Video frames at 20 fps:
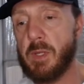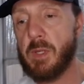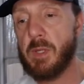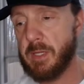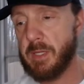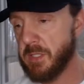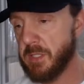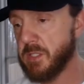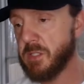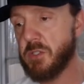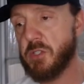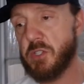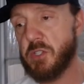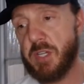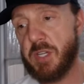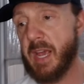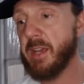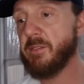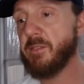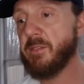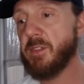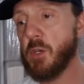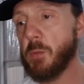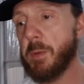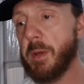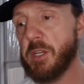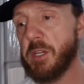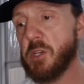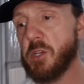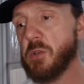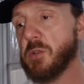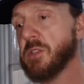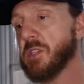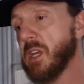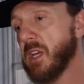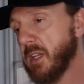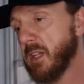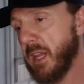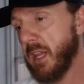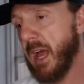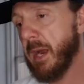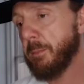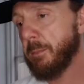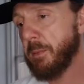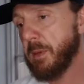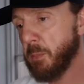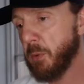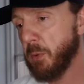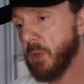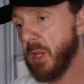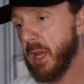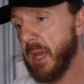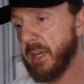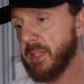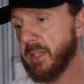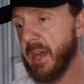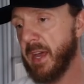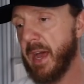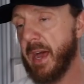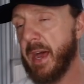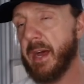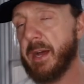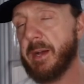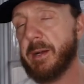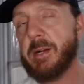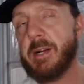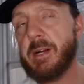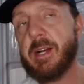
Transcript: is Dave, you've been using, a lot of people like that.